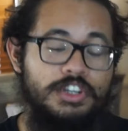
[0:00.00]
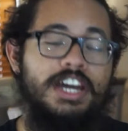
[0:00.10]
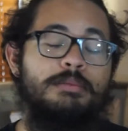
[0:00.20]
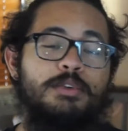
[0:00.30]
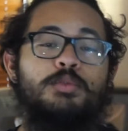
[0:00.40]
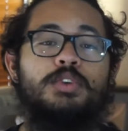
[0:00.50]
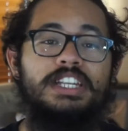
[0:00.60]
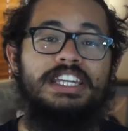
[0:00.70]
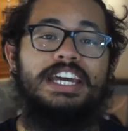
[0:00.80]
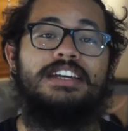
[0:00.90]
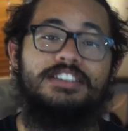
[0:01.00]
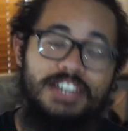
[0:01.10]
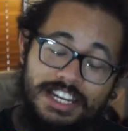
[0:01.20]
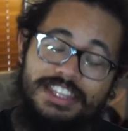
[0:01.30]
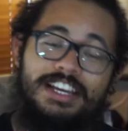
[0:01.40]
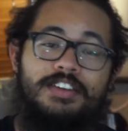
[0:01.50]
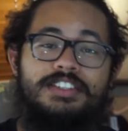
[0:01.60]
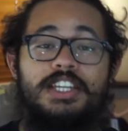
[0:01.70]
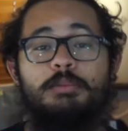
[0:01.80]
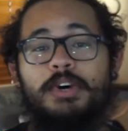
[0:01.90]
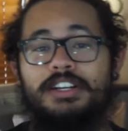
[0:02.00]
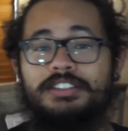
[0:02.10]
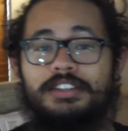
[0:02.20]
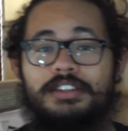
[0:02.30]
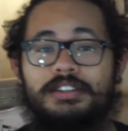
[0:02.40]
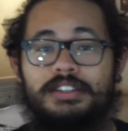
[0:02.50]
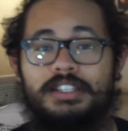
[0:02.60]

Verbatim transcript: You gotta be really, you gotta think outside the box here.